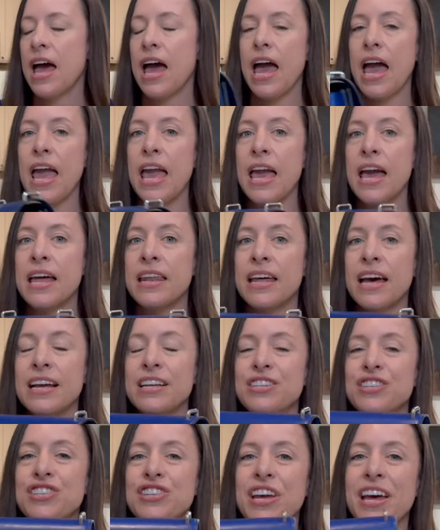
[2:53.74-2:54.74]
And I
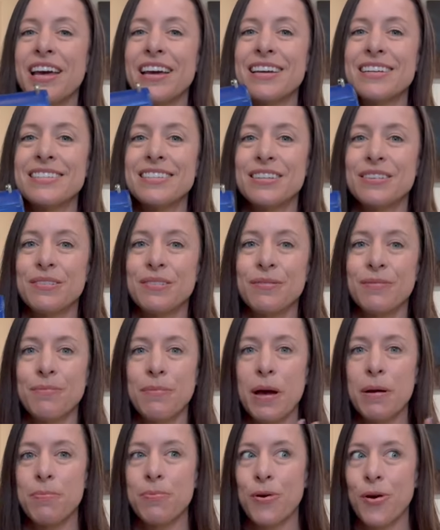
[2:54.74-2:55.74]
checked
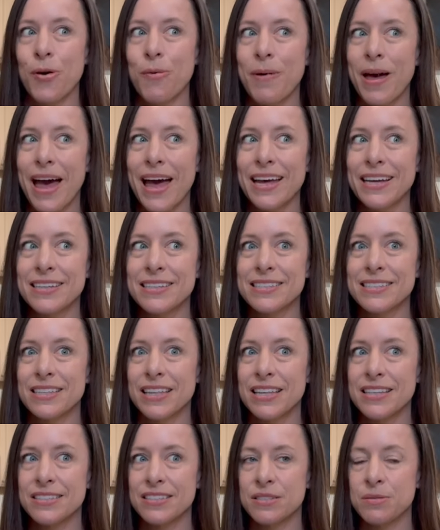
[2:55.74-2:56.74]
my Pro Max
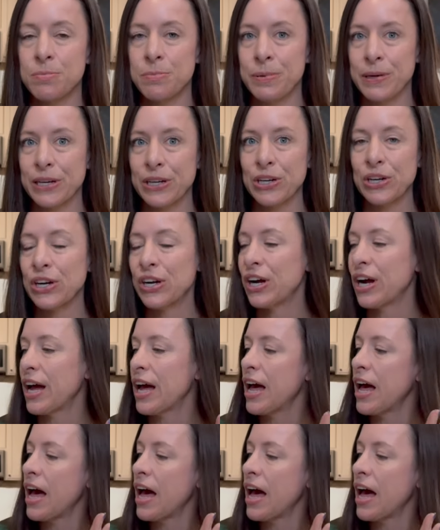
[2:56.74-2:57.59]
because it's bigger.